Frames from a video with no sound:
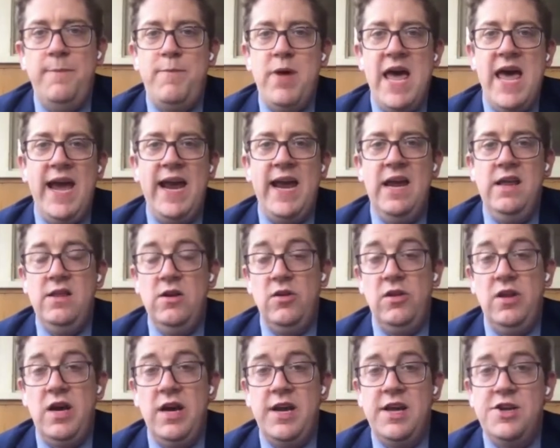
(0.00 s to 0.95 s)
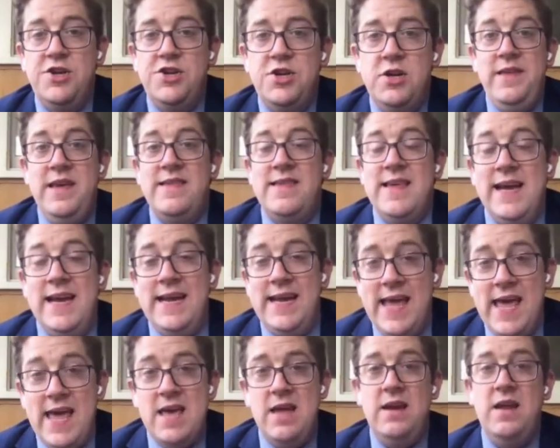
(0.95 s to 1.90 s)
packing their luggage. This,
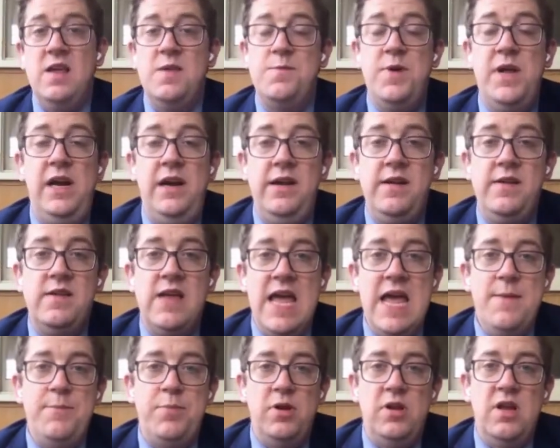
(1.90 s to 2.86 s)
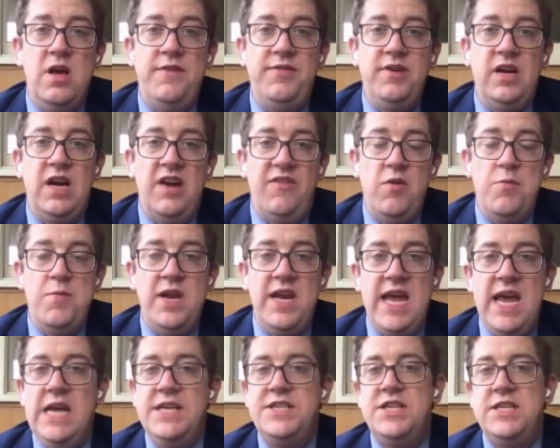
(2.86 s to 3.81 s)
again, has been an example of a government
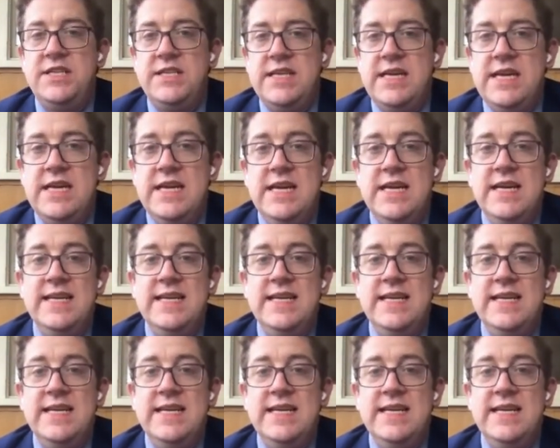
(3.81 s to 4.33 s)
agency